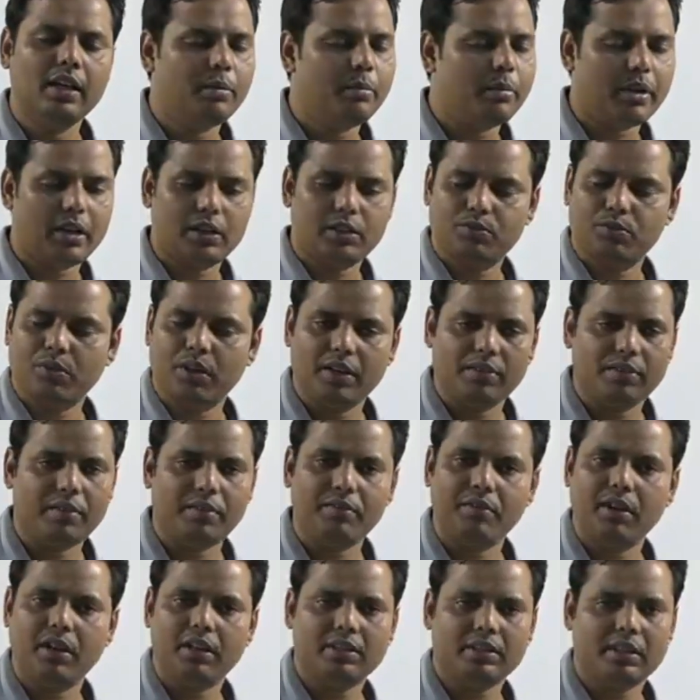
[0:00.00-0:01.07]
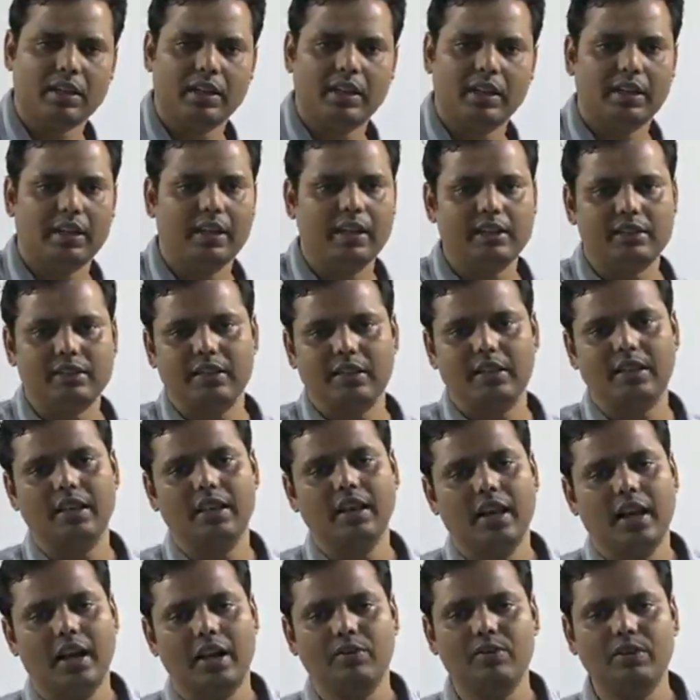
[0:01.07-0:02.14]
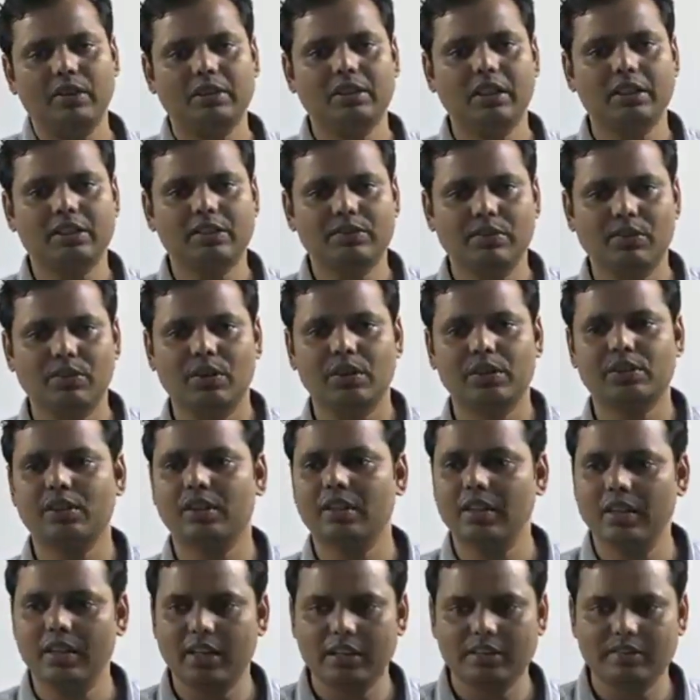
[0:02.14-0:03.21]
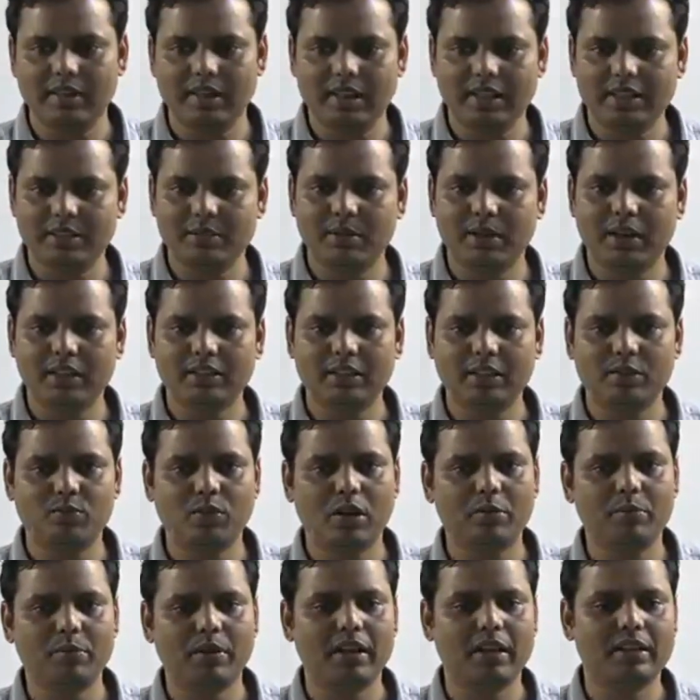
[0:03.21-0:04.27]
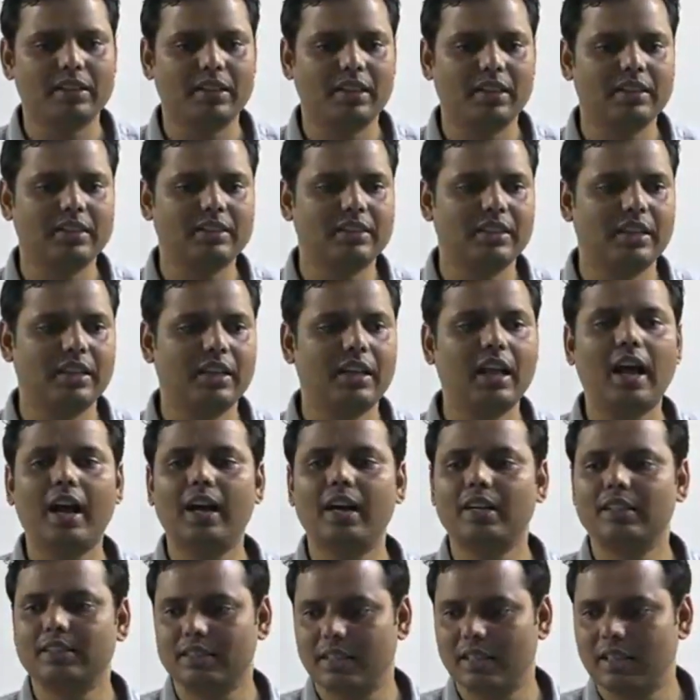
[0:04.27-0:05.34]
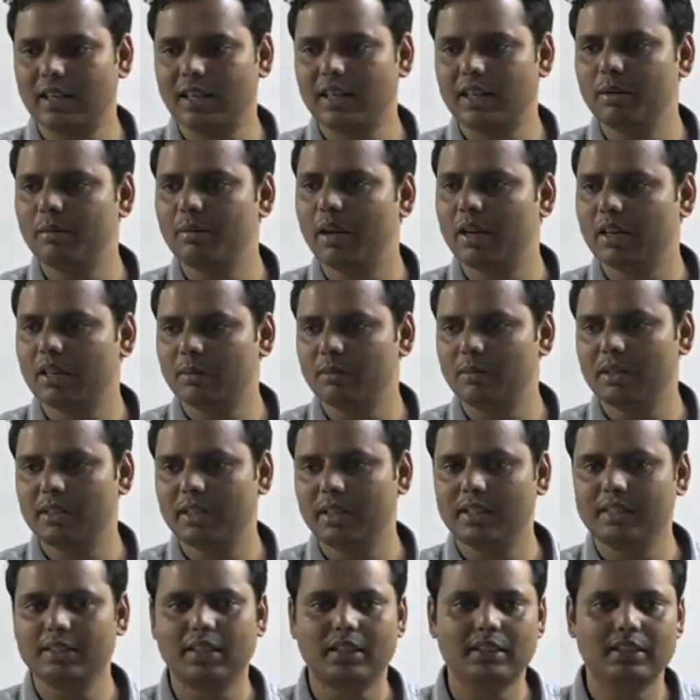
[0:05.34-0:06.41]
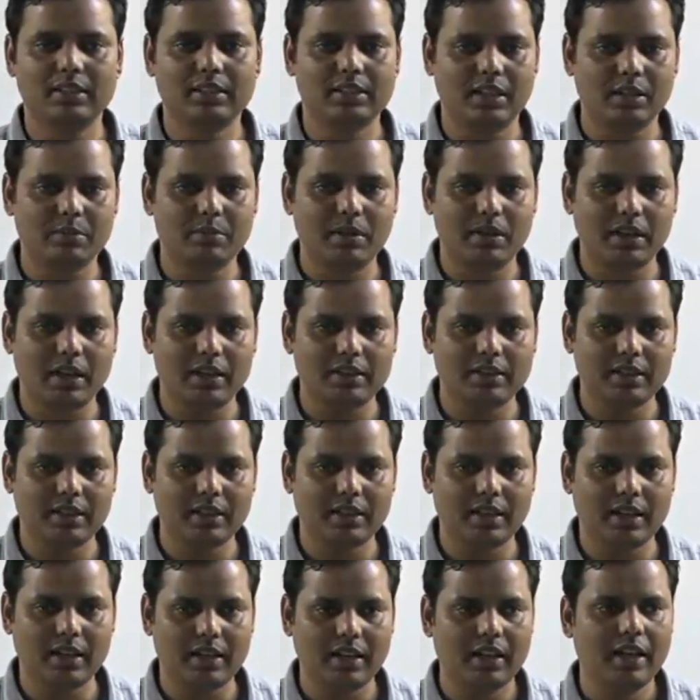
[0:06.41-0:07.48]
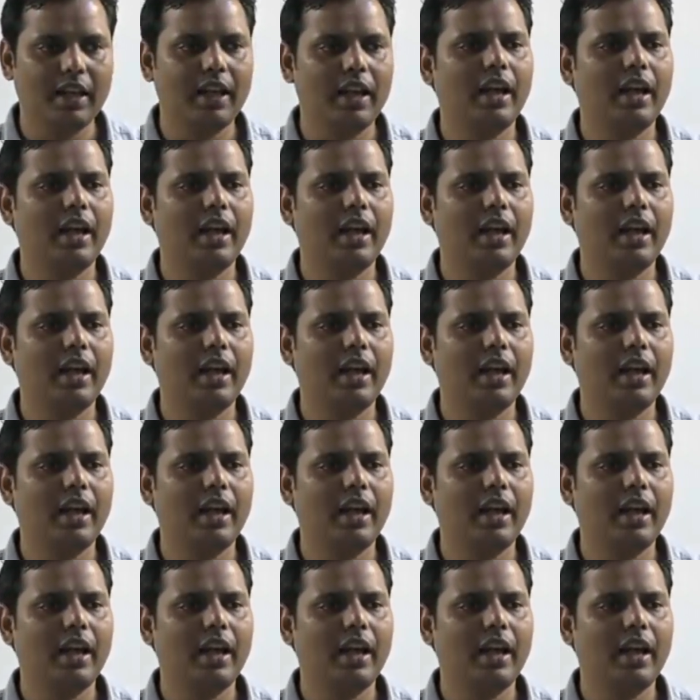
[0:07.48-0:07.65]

Because whenever we are studying history, we just focus on Indus Valley civilization. Why? Because it had certain remarkable things such as urbanization, right?